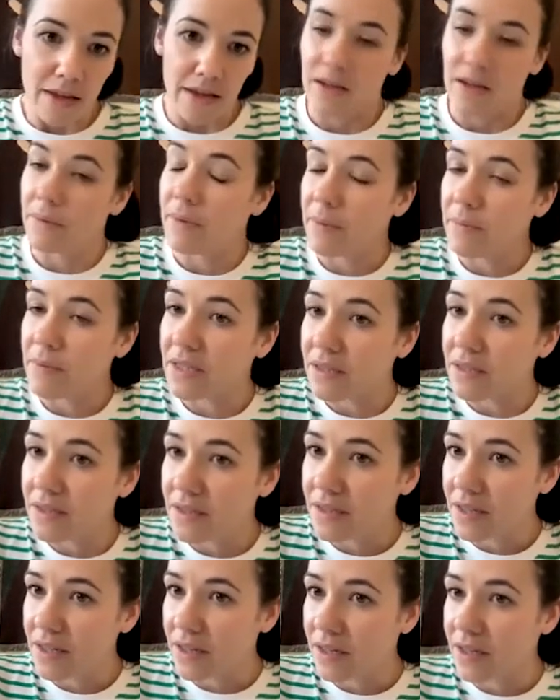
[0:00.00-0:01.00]

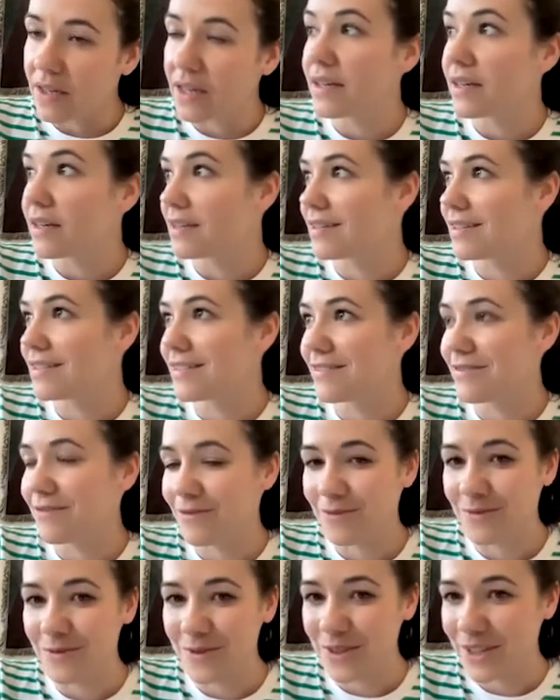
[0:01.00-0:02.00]
commitments to,
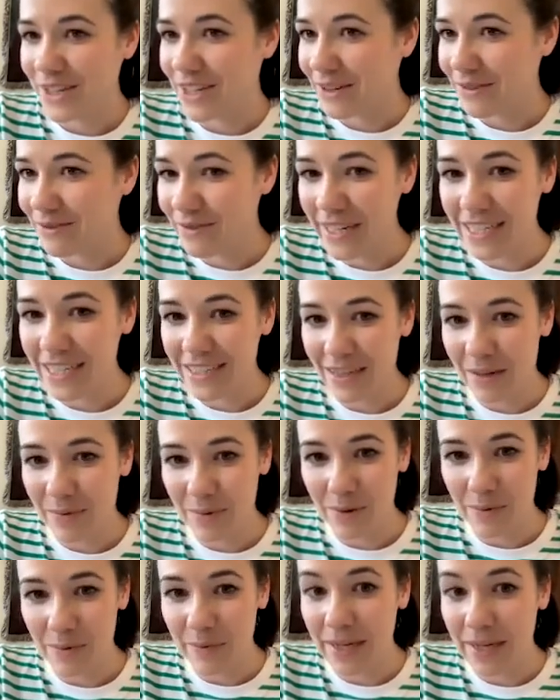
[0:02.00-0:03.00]

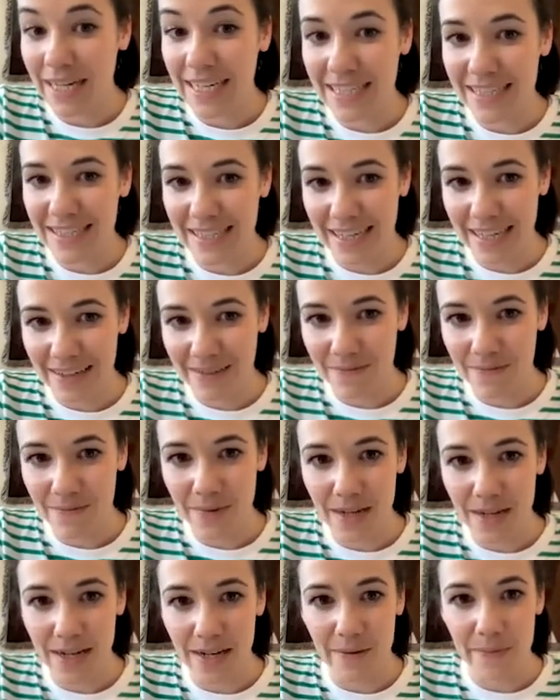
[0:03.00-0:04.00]
redouble policing
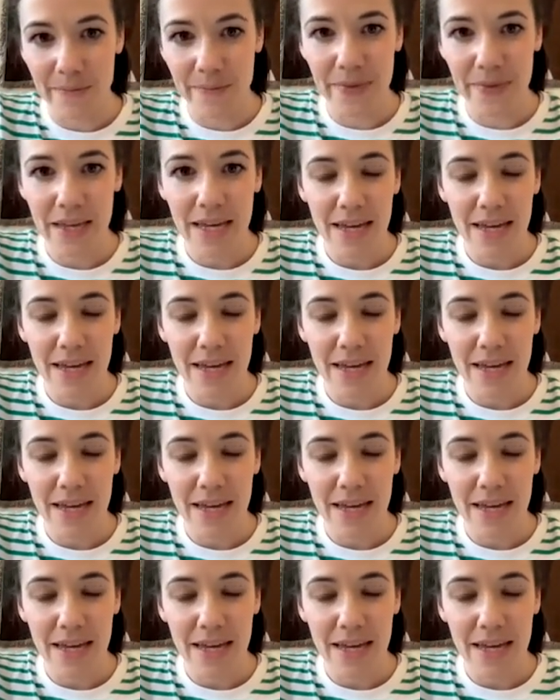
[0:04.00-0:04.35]
and